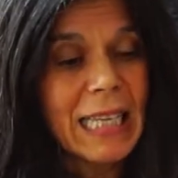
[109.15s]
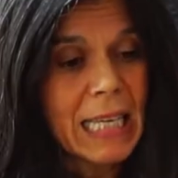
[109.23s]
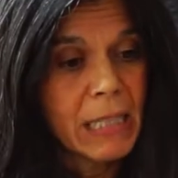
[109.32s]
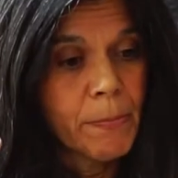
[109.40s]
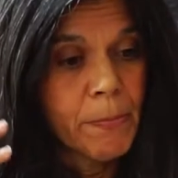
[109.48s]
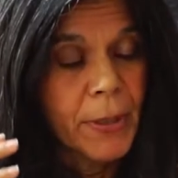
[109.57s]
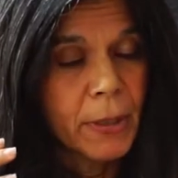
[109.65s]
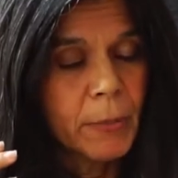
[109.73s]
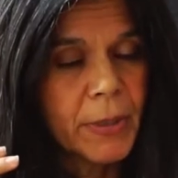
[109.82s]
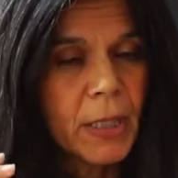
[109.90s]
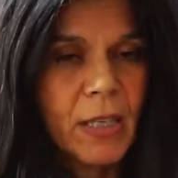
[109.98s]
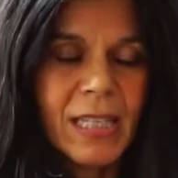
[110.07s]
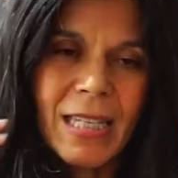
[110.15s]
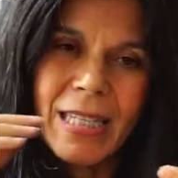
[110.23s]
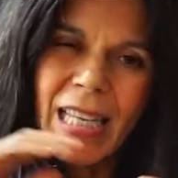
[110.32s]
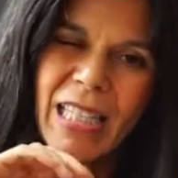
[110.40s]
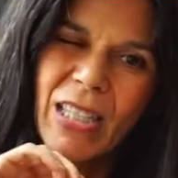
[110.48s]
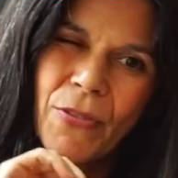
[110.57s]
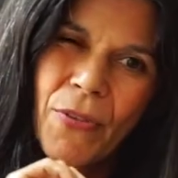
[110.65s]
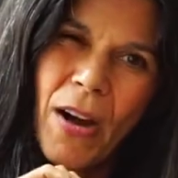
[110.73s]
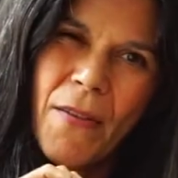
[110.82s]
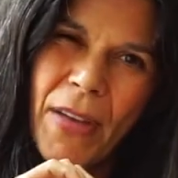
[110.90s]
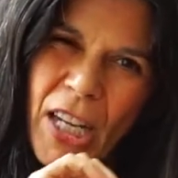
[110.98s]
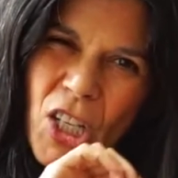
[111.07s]
is built because it needs to
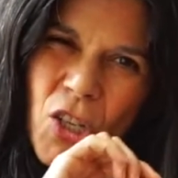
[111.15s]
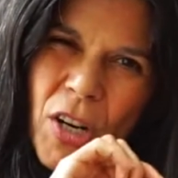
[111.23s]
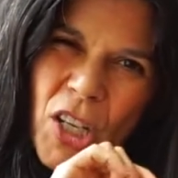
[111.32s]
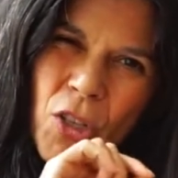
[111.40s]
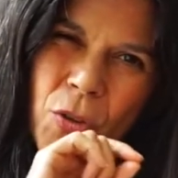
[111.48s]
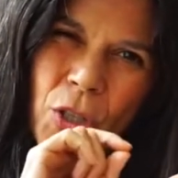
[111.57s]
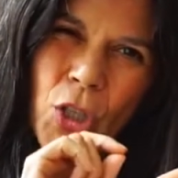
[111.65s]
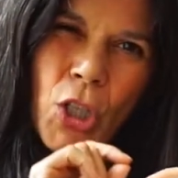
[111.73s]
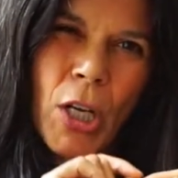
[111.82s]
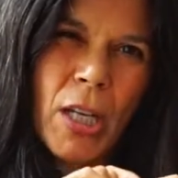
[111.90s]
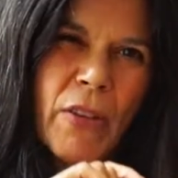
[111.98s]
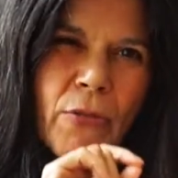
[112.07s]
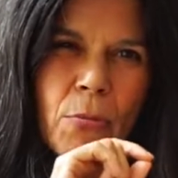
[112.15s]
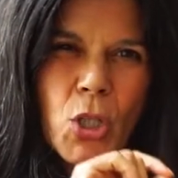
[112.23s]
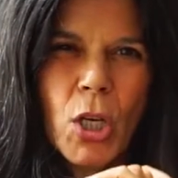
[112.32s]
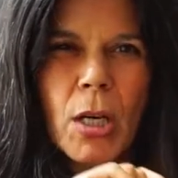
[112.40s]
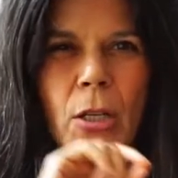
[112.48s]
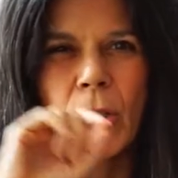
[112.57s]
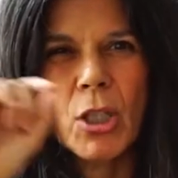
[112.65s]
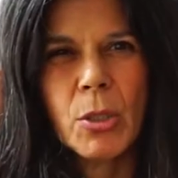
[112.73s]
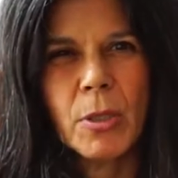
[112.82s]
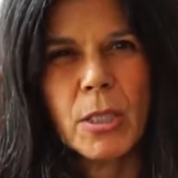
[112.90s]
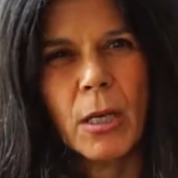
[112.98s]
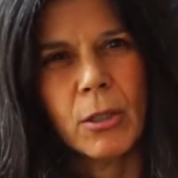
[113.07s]
survive that treacherous journey from childhood
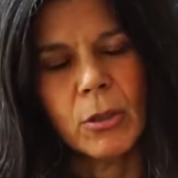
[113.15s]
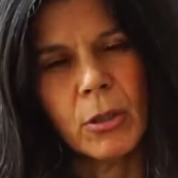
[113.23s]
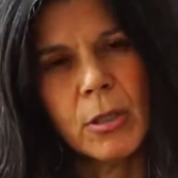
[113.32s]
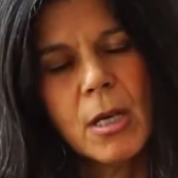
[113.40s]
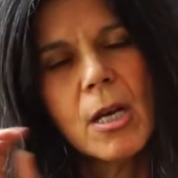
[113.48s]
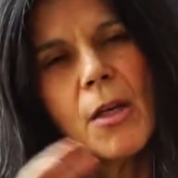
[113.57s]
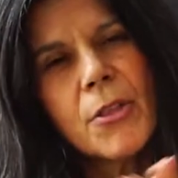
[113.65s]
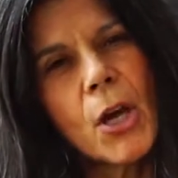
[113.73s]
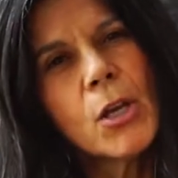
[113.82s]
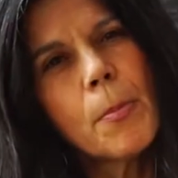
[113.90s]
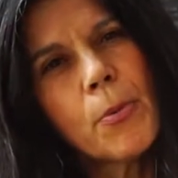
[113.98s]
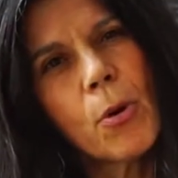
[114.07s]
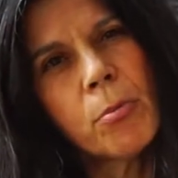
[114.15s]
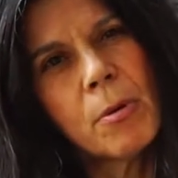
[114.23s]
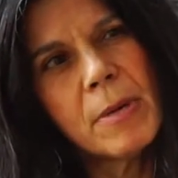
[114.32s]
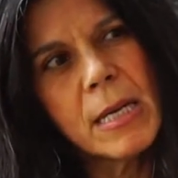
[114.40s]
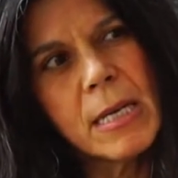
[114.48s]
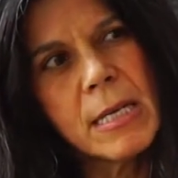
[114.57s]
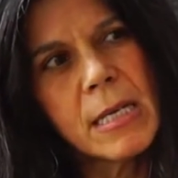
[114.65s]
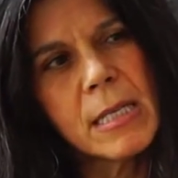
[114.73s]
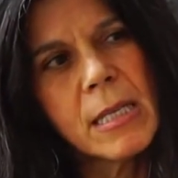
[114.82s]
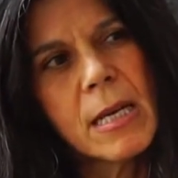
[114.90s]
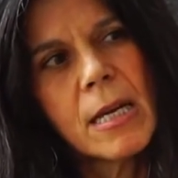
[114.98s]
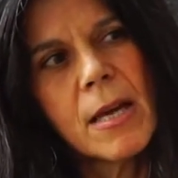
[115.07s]
to adulthood. The only problem
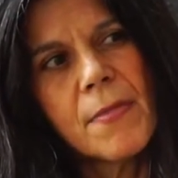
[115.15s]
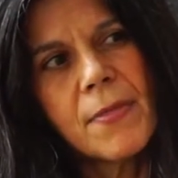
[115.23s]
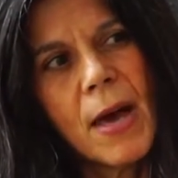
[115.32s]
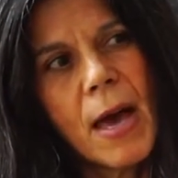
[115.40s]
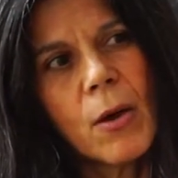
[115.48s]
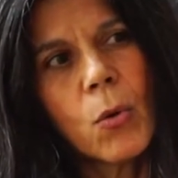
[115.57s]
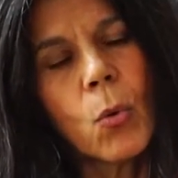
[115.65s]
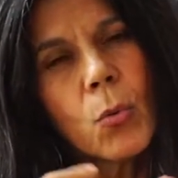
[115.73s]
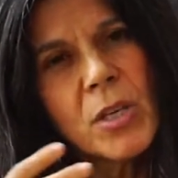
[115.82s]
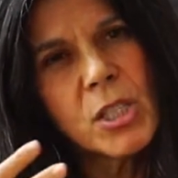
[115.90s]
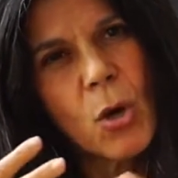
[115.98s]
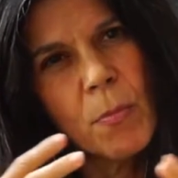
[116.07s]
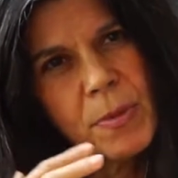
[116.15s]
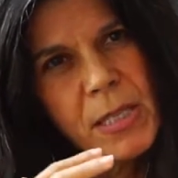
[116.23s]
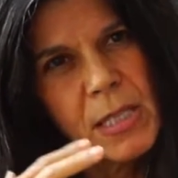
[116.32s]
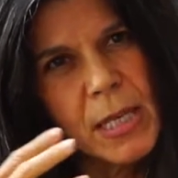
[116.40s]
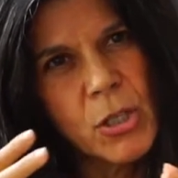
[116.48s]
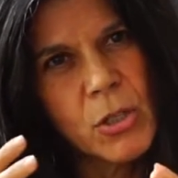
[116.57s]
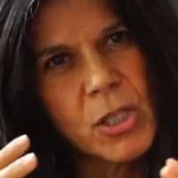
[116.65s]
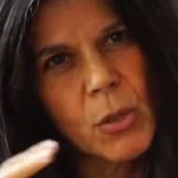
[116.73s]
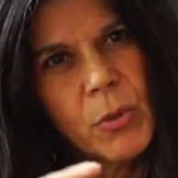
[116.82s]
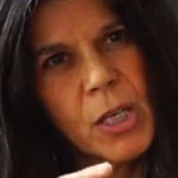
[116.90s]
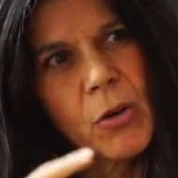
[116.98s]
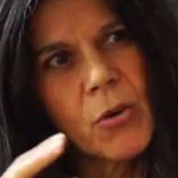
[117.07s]
is that all these compensations
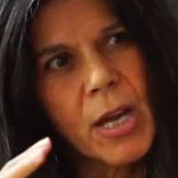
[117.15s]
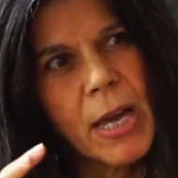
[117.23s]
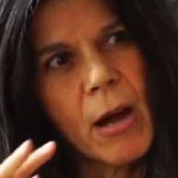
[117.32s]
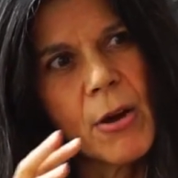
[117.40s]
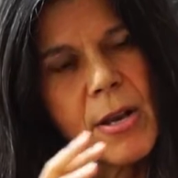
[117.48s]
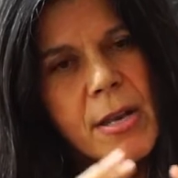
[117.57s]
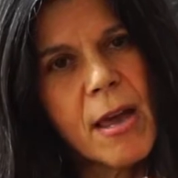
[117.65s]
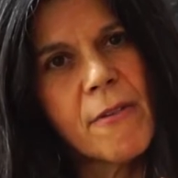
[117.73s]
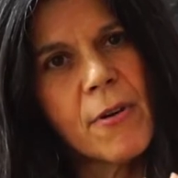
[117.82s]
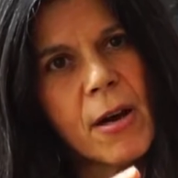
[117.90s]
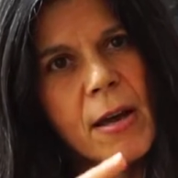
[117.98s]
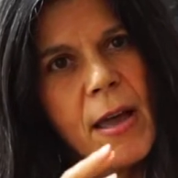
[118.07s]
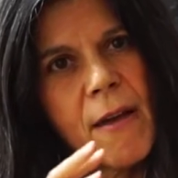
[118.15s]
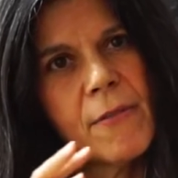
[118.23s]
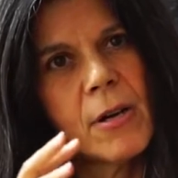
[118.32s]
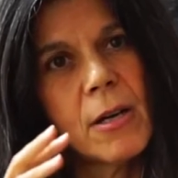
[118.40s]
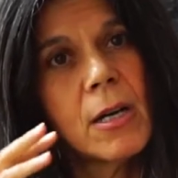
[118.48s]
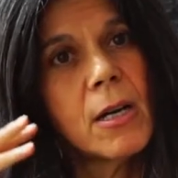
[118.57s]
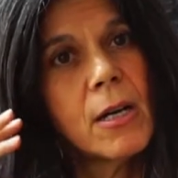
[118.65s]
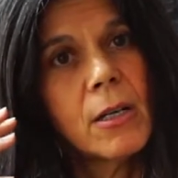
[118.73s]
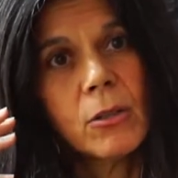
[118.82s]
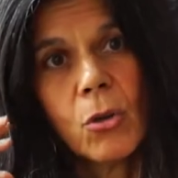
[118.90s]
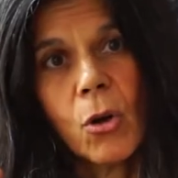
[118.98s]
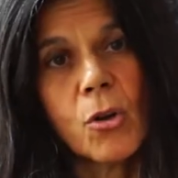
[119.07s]
that we create are never, ever
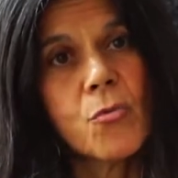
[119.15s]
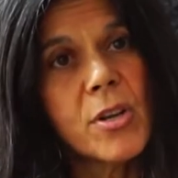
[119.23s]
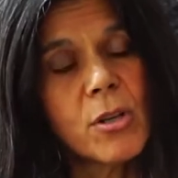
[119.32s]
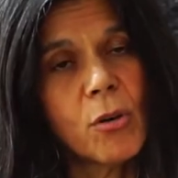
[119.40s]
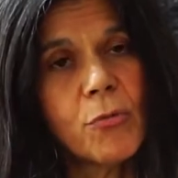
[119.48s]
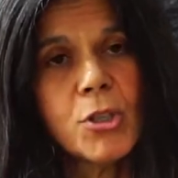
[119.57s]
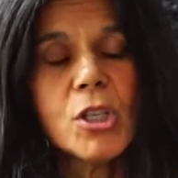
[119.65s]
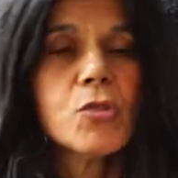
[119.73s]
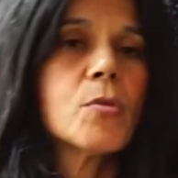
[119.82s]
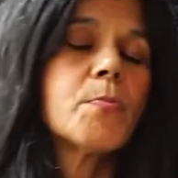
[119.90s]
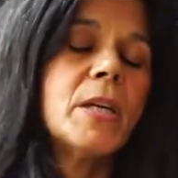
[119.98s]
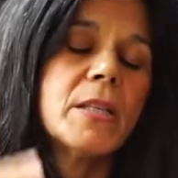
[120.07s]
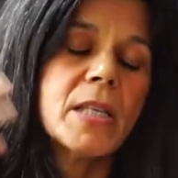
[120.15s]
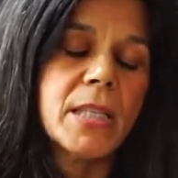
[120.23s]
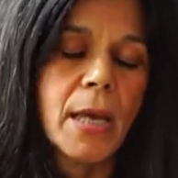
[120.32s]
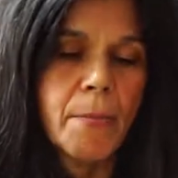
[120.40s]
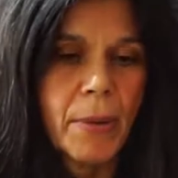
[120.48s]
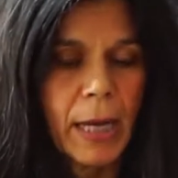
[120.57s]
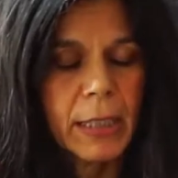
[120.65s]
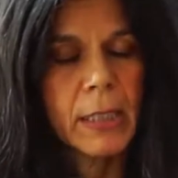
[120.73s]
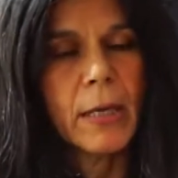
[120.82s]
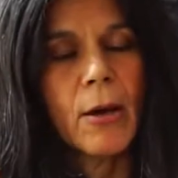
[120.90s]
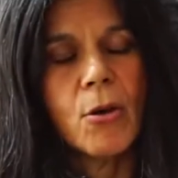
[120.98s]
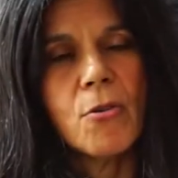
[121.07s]
gotten rid of. We just repeat the same
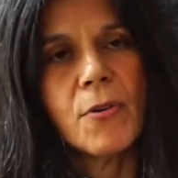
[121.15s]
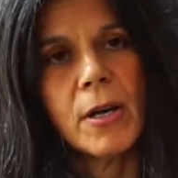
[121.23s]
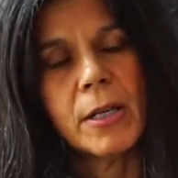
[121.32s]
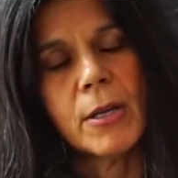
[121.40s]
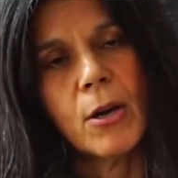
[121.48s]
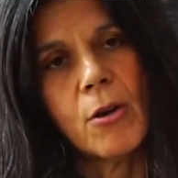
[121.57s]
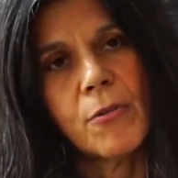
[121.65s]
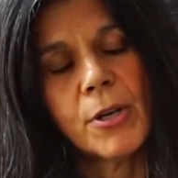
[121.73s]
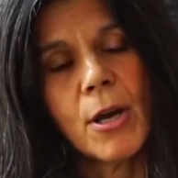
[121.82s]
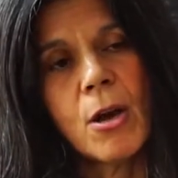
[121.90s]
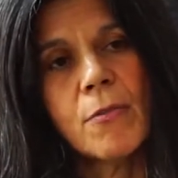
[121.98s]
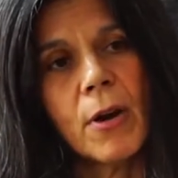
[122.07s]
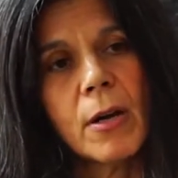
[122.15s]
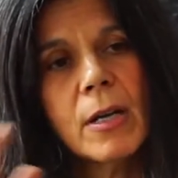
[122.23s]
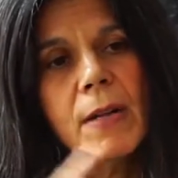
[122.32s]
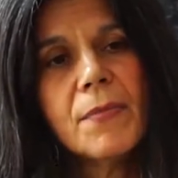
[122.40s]
pattern over and over and over.